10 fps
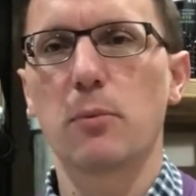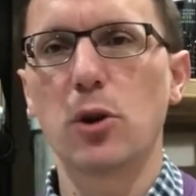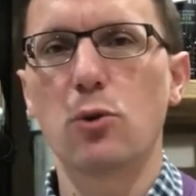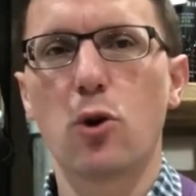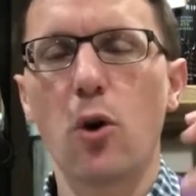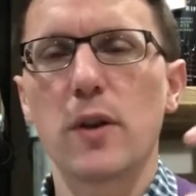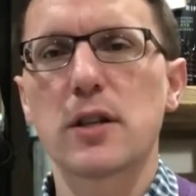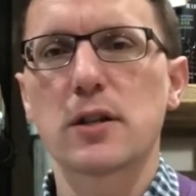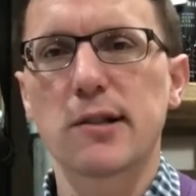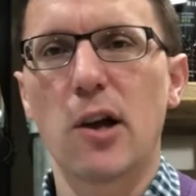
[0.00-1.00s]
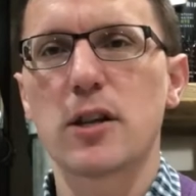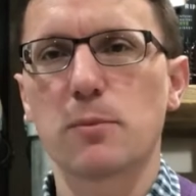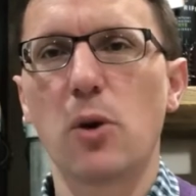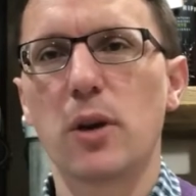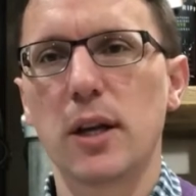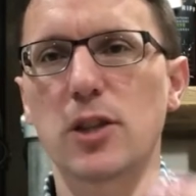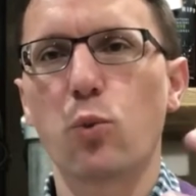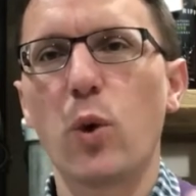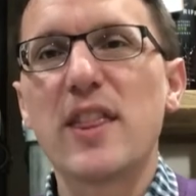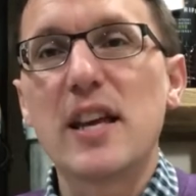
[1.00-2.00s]
but you got this slight smokiness
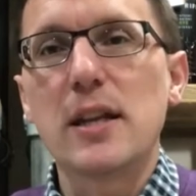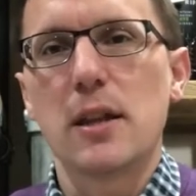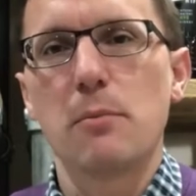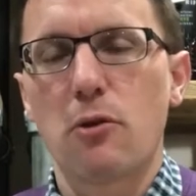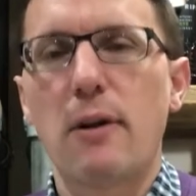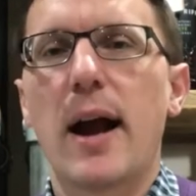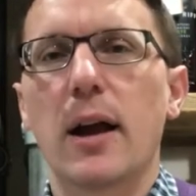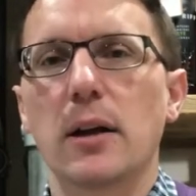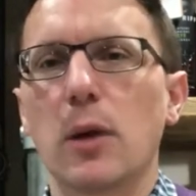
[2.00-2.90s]
within the meringue.